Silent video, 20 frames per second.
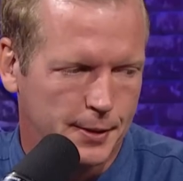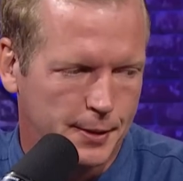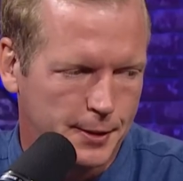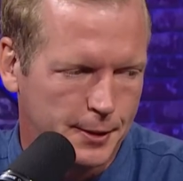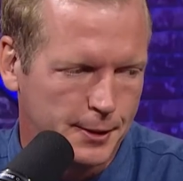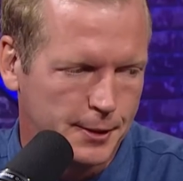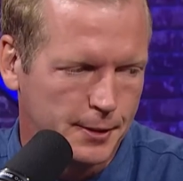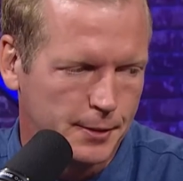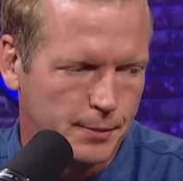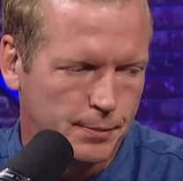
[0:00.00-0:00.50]

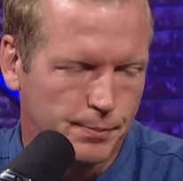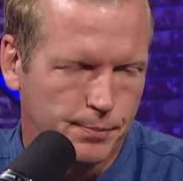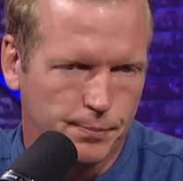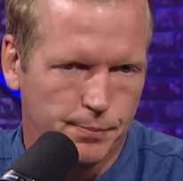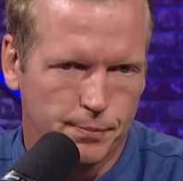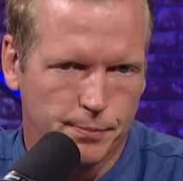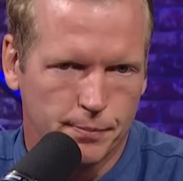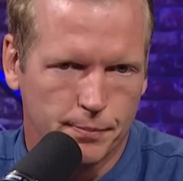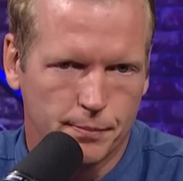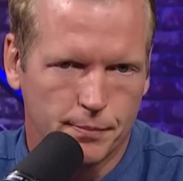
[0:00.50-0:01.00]

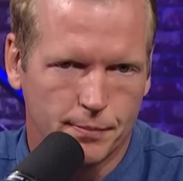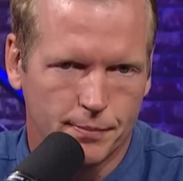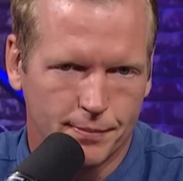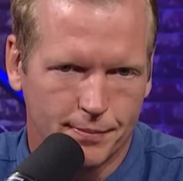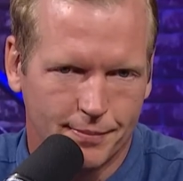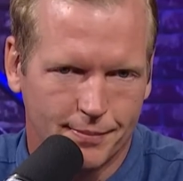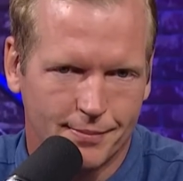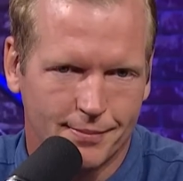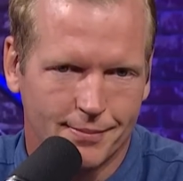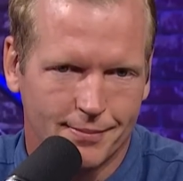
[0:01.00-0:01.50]

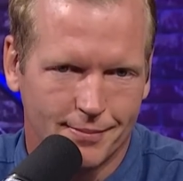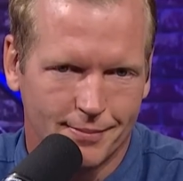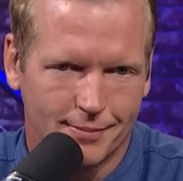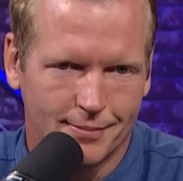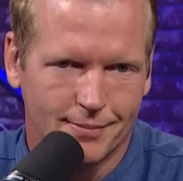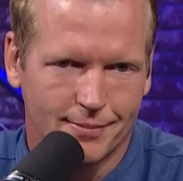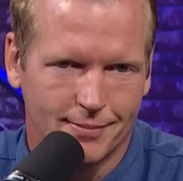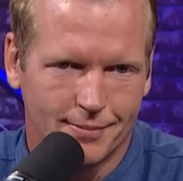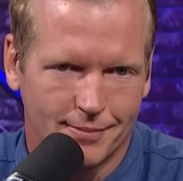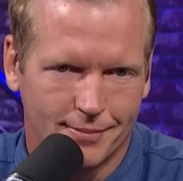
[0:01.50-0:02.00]

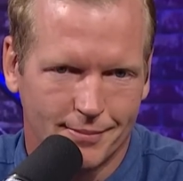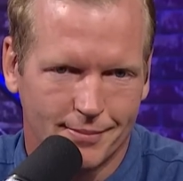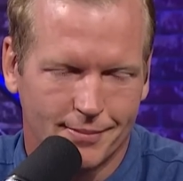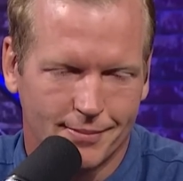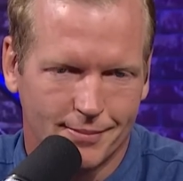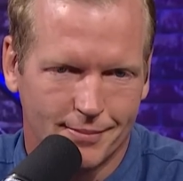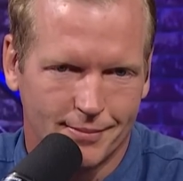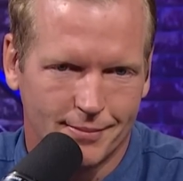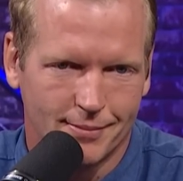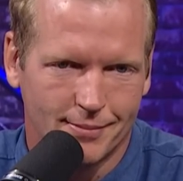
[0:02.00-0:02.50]

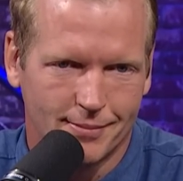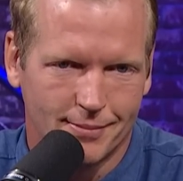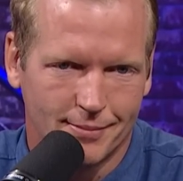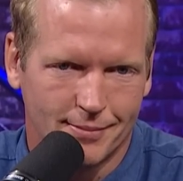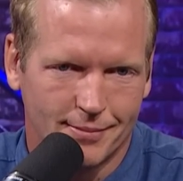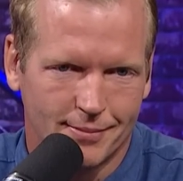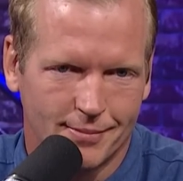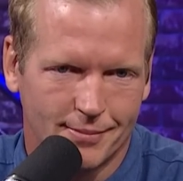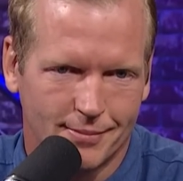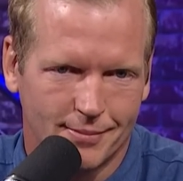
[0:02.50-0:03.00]

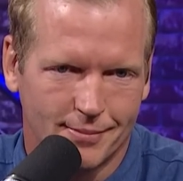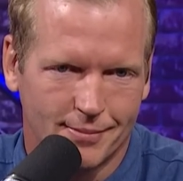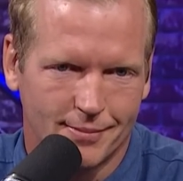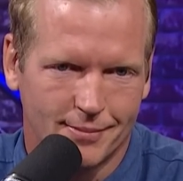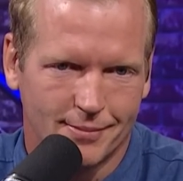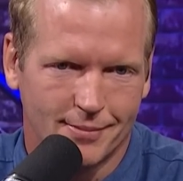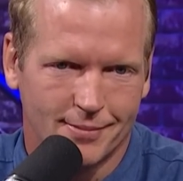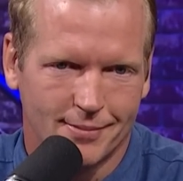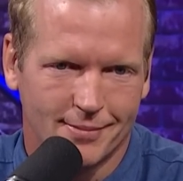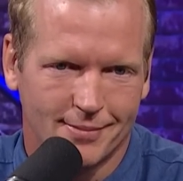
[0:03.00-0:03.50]

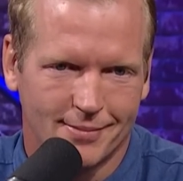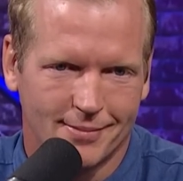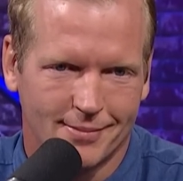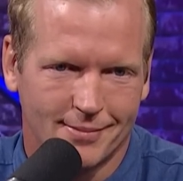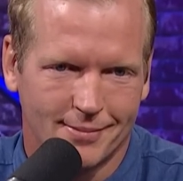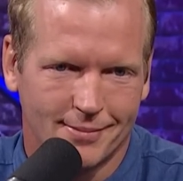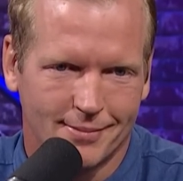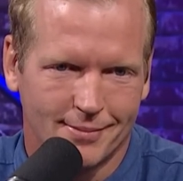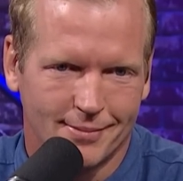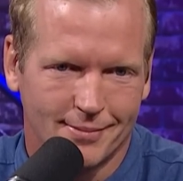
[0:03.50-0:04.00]

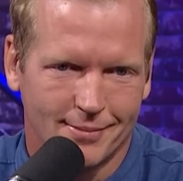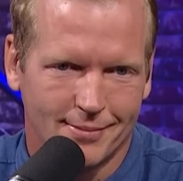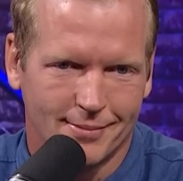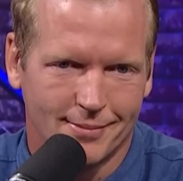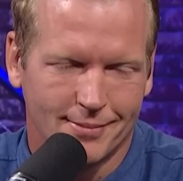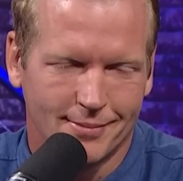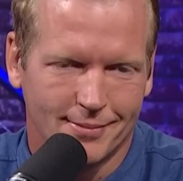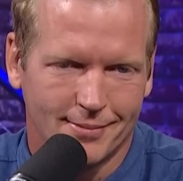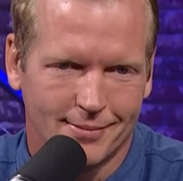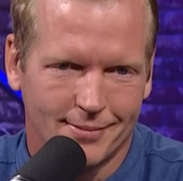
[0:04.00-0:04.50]

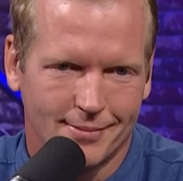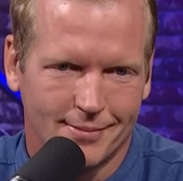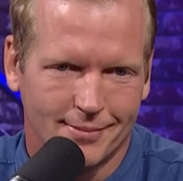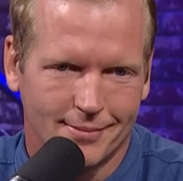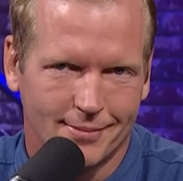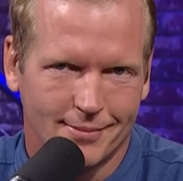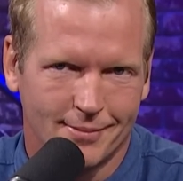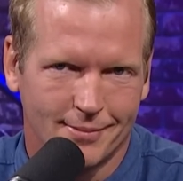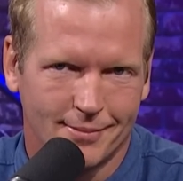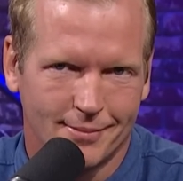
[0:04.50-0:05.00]

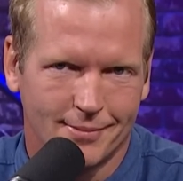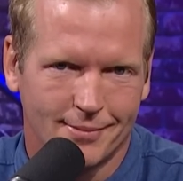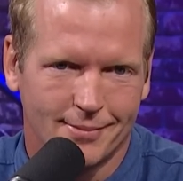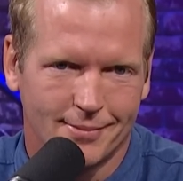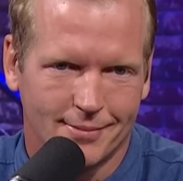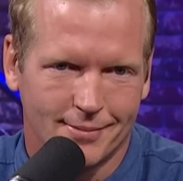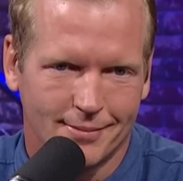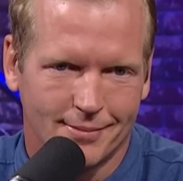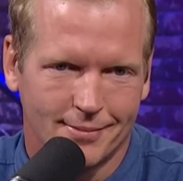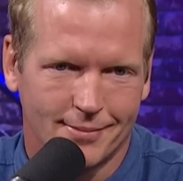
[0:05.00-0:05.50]

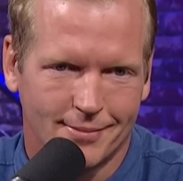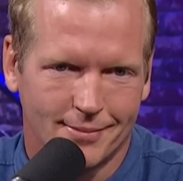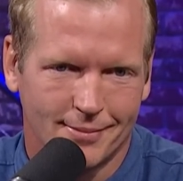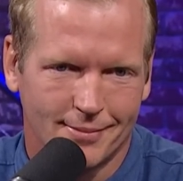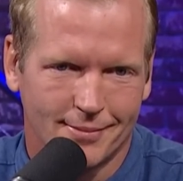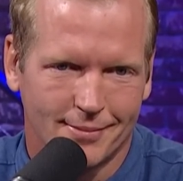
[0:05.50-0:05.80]
This person isn't speaking.